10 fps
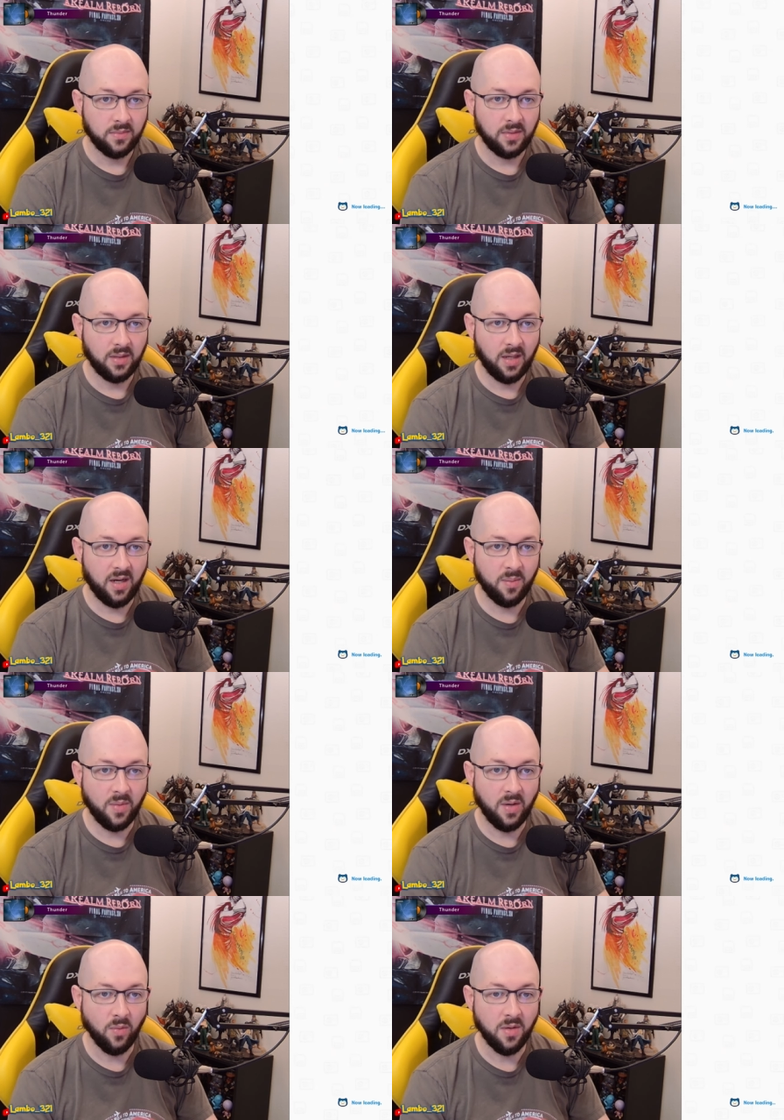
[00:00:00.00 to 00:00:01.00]
I'm
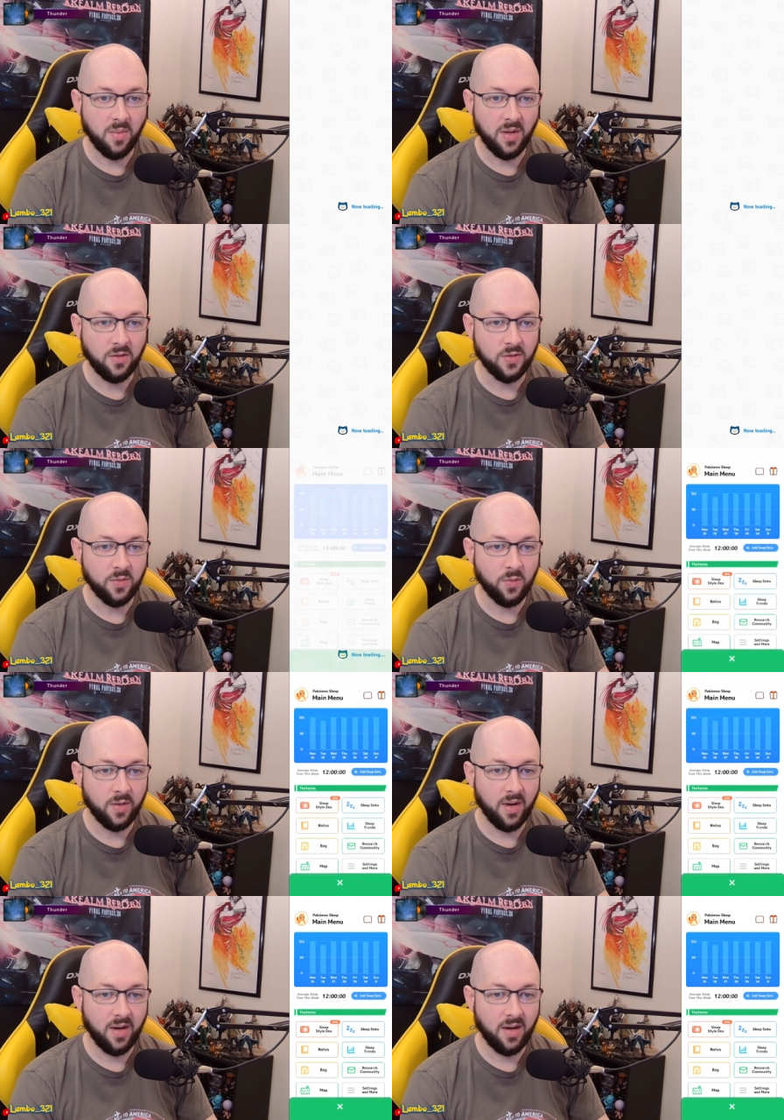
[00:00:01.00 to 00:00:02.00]
not worried about using one
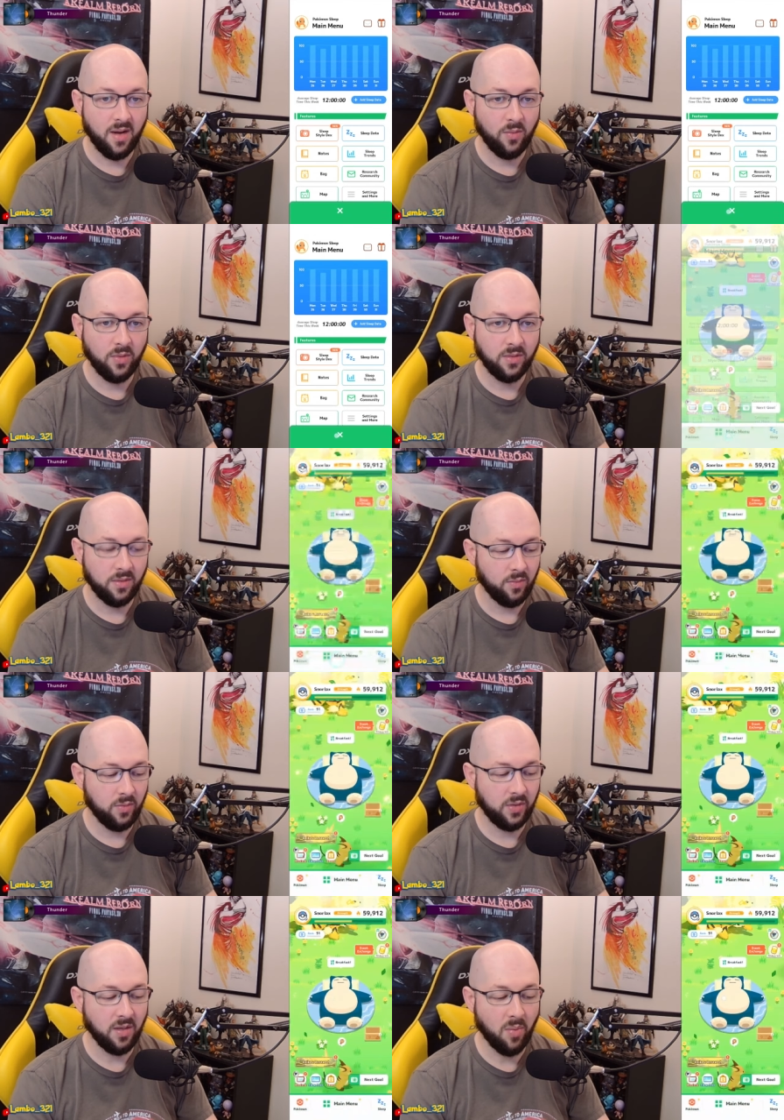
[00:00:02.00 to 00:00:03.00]
right now. We'll we'll
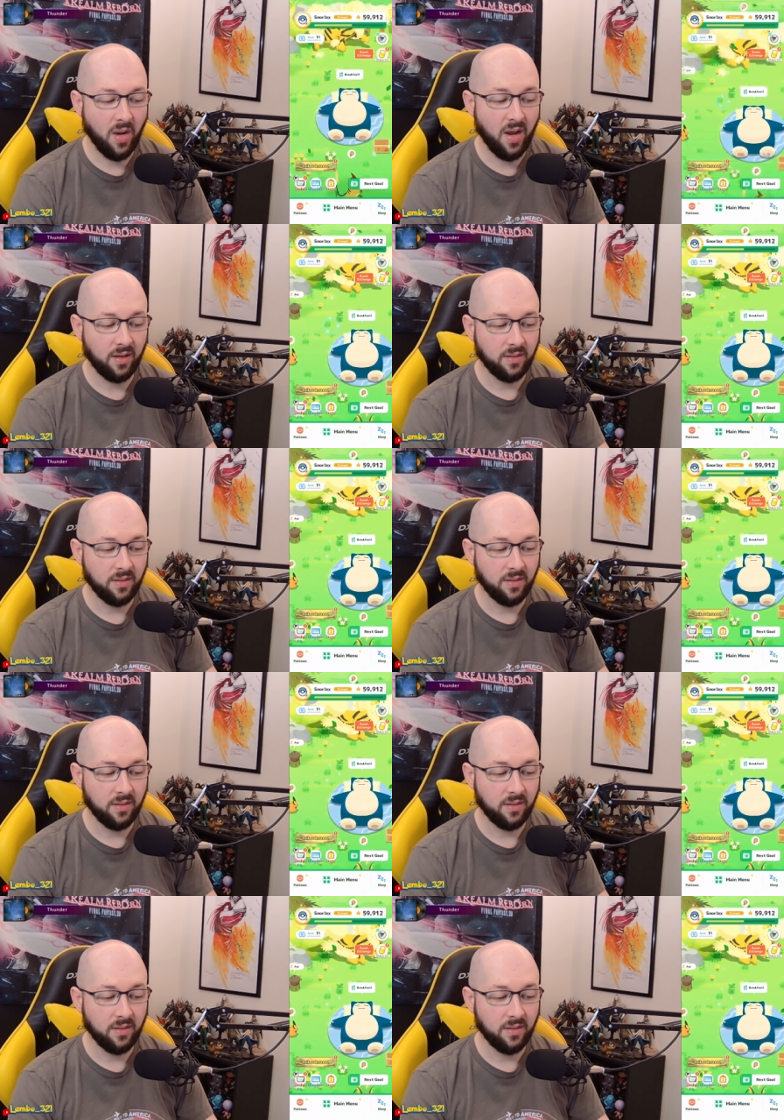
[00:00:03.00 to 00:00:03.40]
get it back.